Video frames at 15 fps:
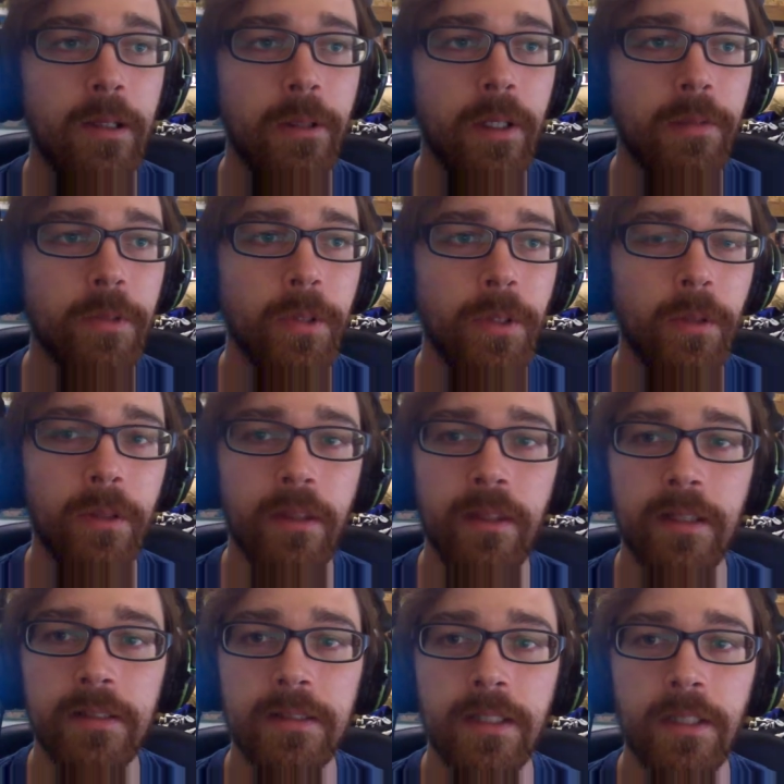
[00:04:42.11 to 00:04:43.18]
However, the only
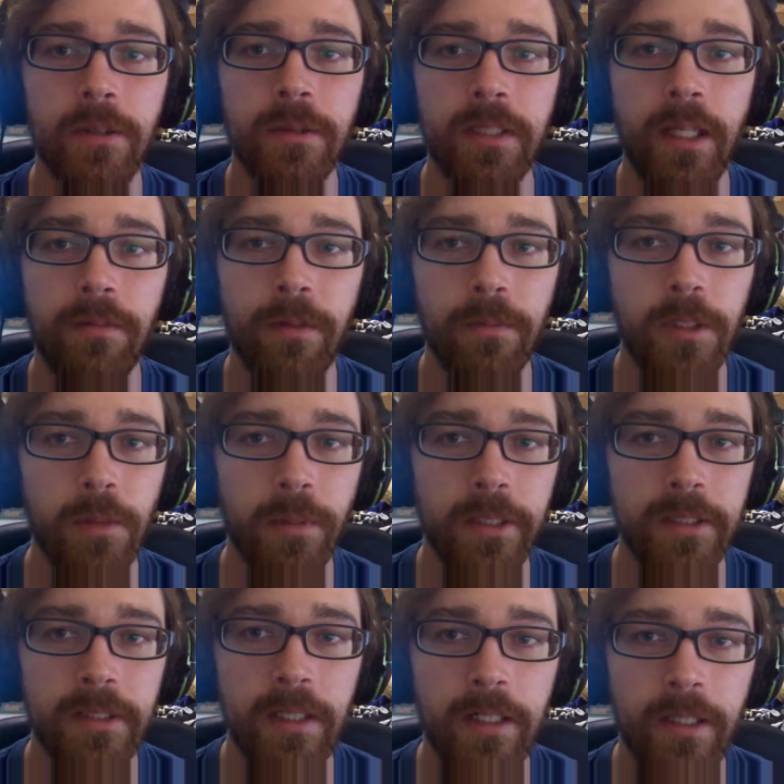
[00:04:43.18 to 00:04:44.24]
things that use FM2
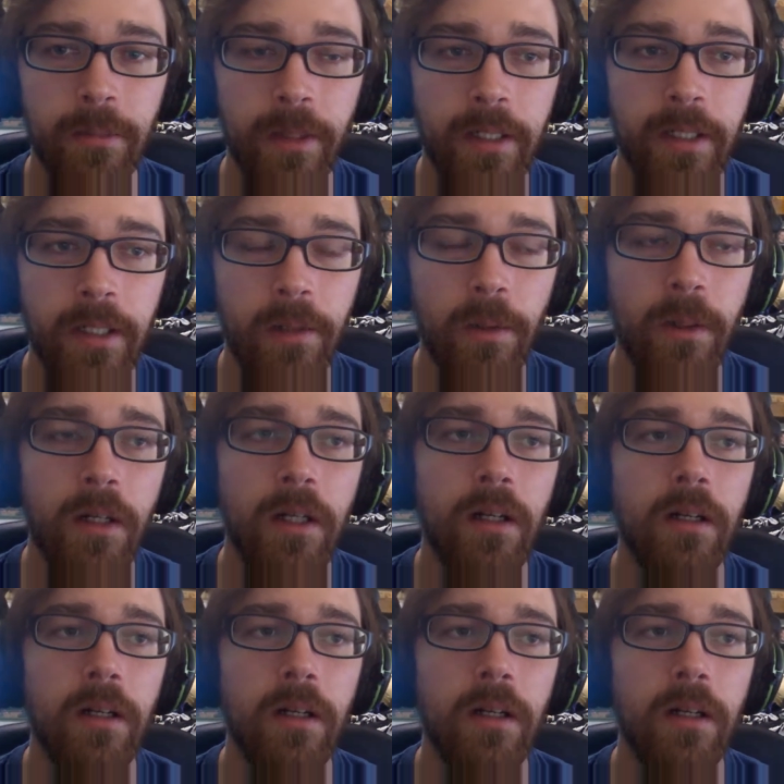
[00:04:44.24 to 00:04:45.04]
Plus socket right now